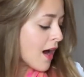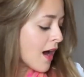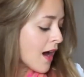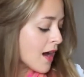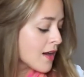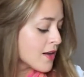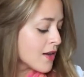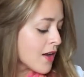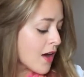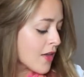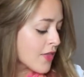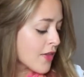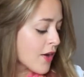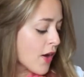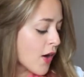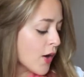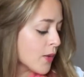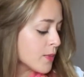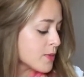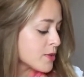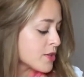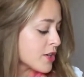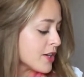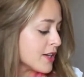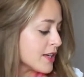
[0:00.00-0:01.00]
Another
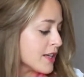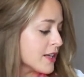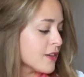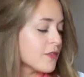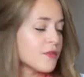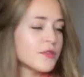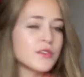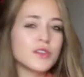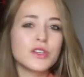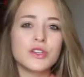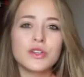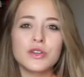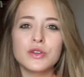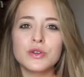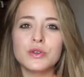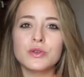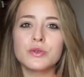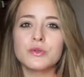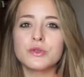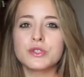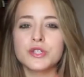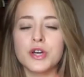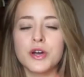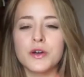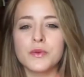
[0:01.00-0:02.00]
option, if
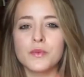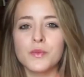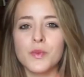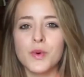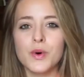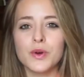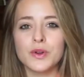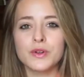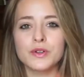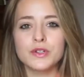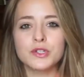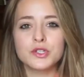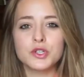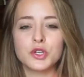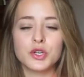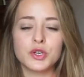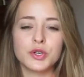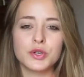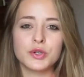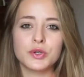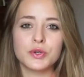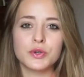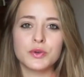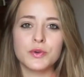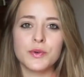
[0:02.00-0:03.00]
you don't want
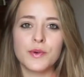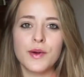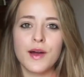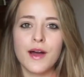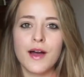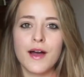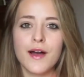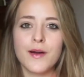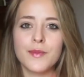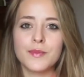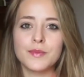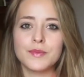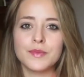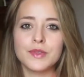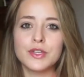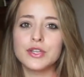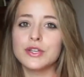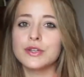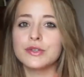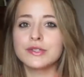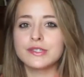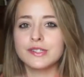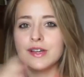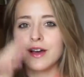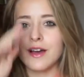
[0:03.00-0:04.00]
to
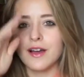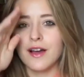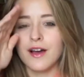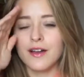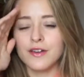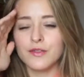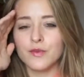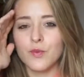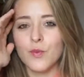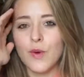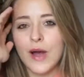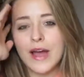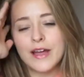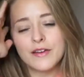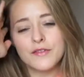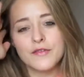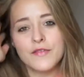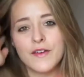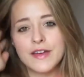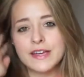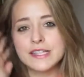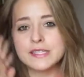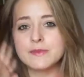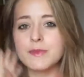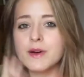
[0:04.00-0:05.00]
use a kind of wet
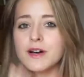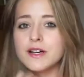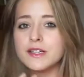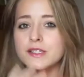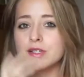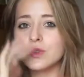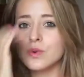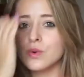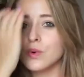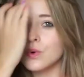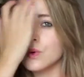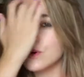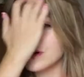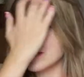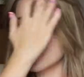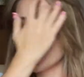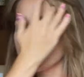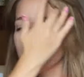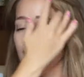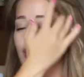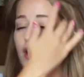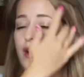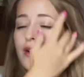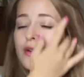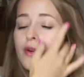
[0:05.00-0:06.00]
face mask, or if
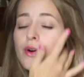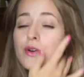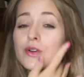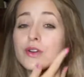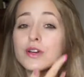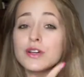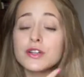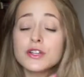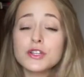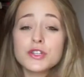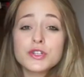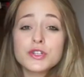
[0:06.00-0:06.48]
you're going on a